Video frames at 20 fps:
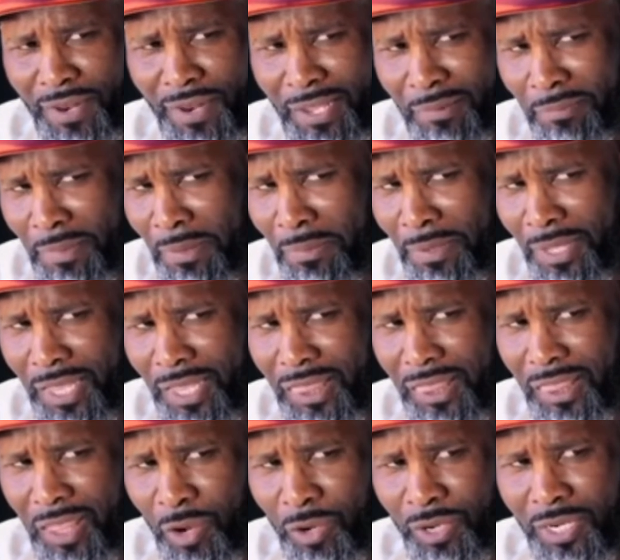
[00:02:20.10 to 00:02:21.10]
I'm
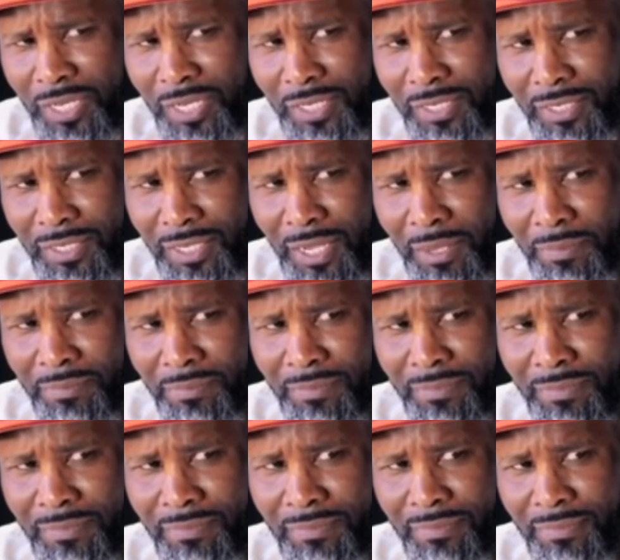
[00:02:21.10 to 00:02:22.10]
very excited about this,
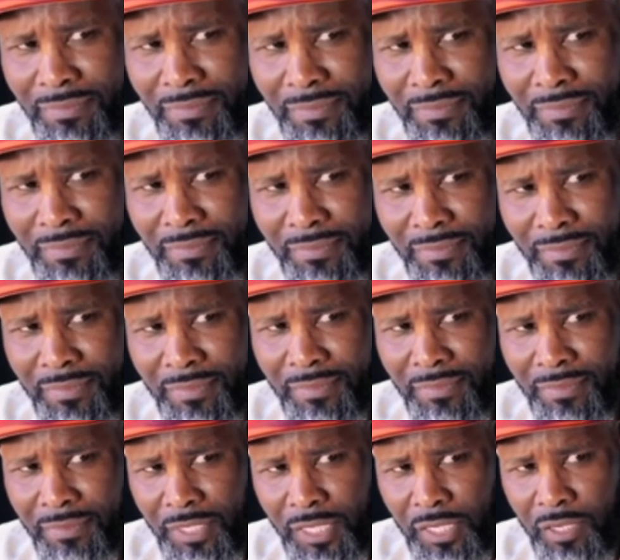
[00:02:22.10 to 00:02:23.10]
man.
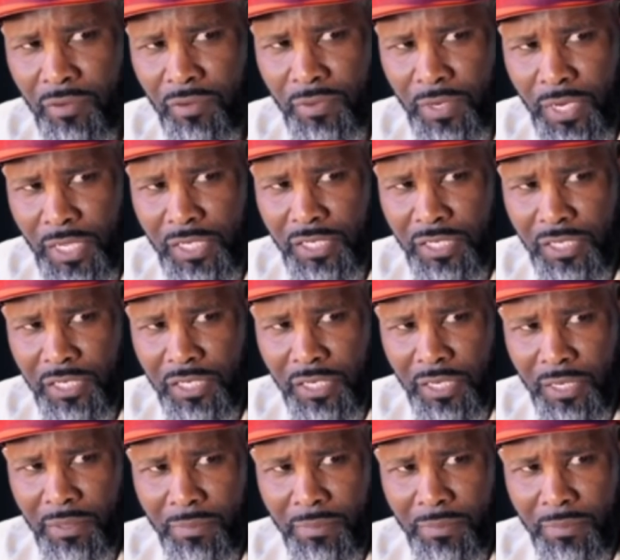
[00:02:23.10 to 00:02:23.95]
Y'all know I love the